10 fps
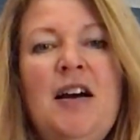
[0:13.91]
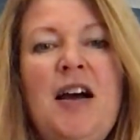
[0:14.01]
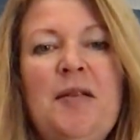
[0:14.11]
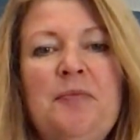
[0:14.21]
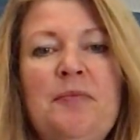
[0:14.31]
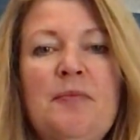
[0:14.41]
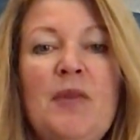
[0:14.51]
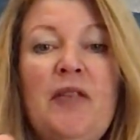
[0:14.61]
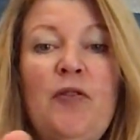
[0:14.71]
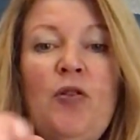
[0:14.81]

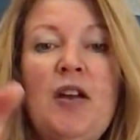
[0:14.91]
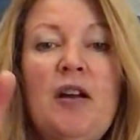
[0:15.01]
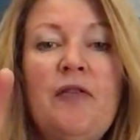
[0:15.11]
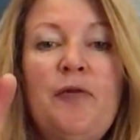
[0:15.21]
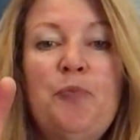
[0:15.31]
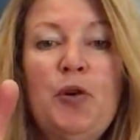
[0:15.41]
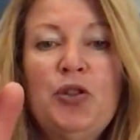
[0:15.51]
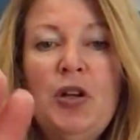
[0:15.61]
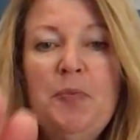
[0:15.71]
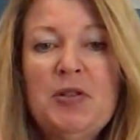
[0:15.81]
If you think of
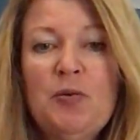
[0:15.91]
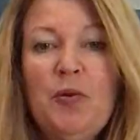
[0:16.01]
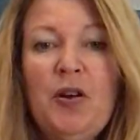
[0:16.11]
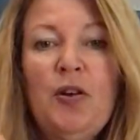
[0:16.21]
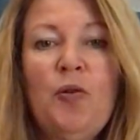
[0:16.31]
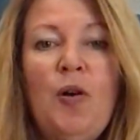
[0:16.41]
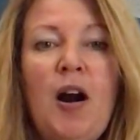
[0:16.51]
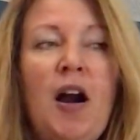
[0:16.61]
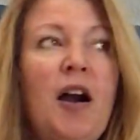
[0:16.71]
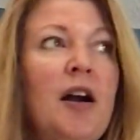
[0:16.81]
push-ups where you
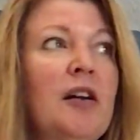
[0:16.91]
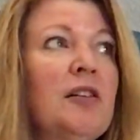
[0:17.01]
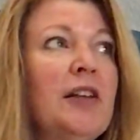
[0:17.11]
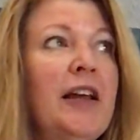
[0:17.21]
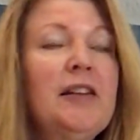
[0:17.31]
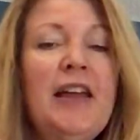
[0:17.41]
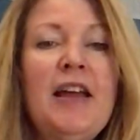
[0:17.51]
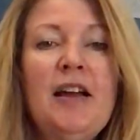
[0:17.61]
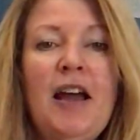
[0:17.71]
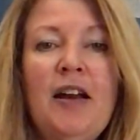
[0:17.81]
are like
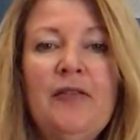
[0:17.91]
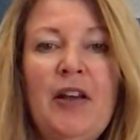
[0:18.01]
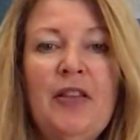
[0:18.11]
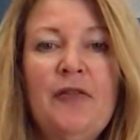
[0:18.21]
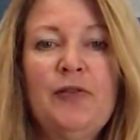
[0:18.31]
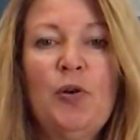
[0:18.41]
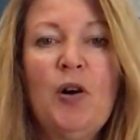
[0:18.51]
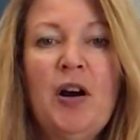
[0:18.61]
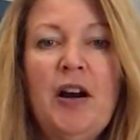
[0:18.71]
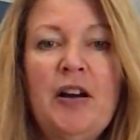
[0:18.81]
laying kind of on the
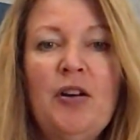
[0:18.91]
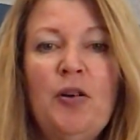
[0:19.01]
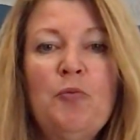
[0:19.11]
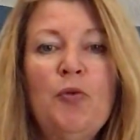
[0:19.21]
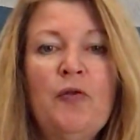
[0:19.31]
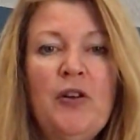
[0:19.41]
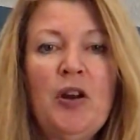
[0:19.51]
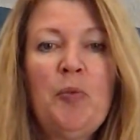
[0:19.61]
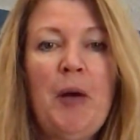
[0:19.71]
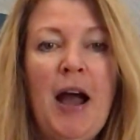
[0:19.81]
floor and you're moving
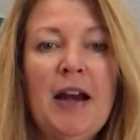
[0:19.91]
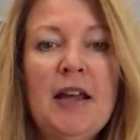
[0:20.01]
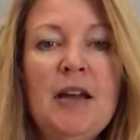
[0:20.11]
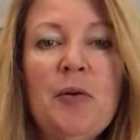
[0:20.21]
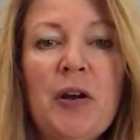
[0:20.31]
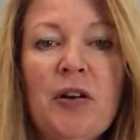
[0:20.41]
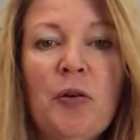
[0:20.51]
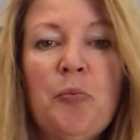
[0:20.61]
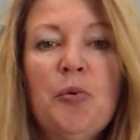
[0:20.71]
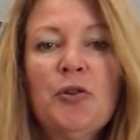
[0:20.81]
your body when
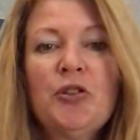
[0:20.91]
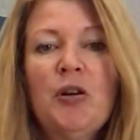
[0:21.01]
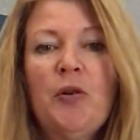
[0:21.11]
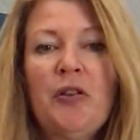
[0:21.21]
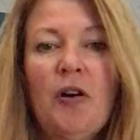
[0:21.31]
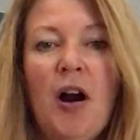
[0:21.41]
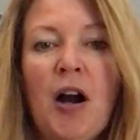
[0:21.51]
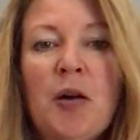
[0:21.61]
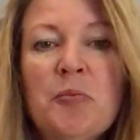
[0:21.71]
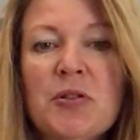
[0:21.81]
you're pushing with your
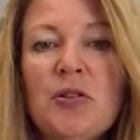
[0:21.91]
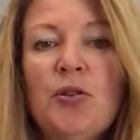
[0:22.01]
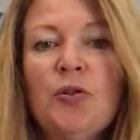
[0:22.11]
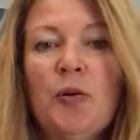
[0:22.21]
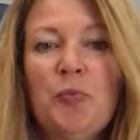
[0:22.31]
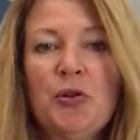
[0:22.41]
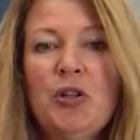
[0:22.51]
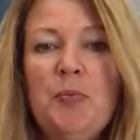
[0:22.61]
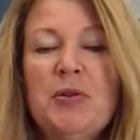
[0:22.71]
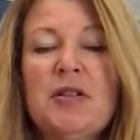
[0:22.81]
arms and you're doing
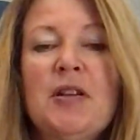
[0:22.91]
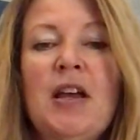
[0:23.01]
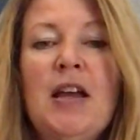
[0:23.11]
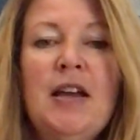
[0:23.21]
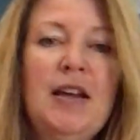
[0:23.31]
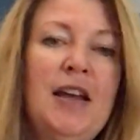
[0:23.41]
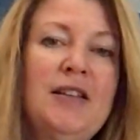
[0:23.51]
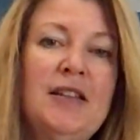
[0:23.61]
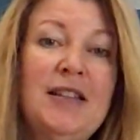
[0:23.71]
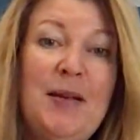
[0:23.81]
push-ups,
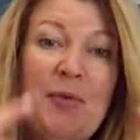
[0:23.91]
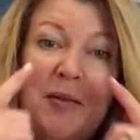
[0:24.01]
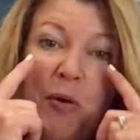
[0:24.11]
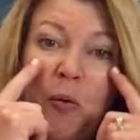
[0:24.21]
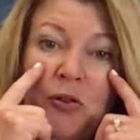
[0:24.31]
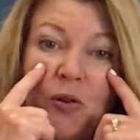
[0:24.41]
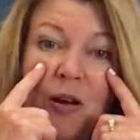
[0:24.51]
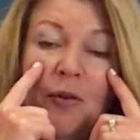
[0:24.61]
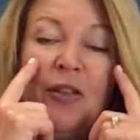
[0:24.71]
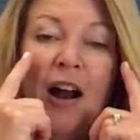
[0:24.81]
it's the same thing, but we're doing
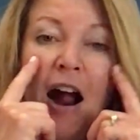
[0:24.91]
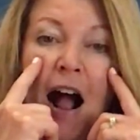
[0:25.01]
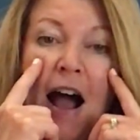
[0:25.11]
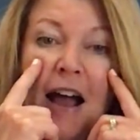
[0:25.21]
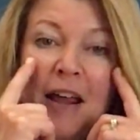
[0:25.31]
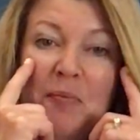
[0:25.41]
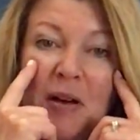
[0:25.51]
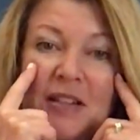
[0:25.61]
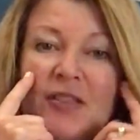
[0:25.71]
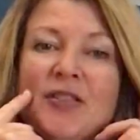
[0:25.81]
it with our eye
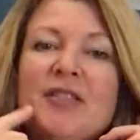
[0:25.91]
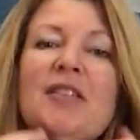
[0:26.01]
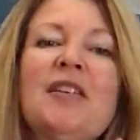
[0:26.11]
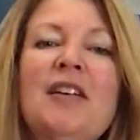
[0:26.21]
muscles.